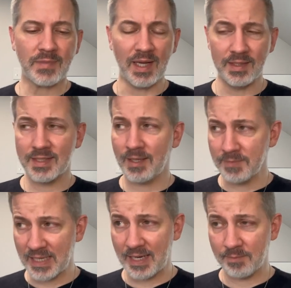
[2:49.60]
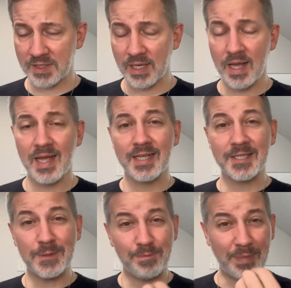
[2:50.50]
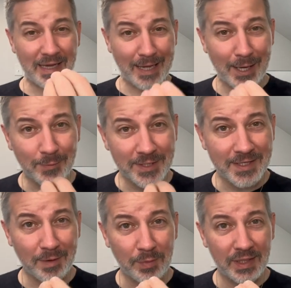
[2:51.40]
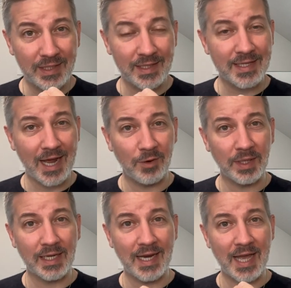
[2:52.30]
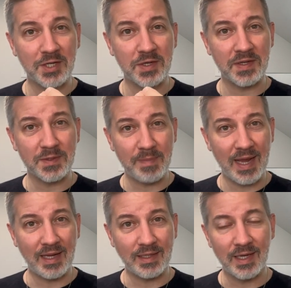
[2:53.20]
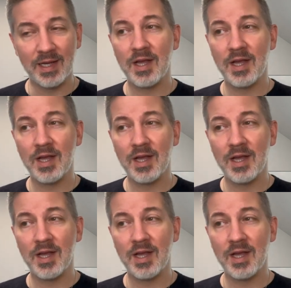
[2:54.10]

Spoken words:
And sometimes speaking with someone is how a connection is made.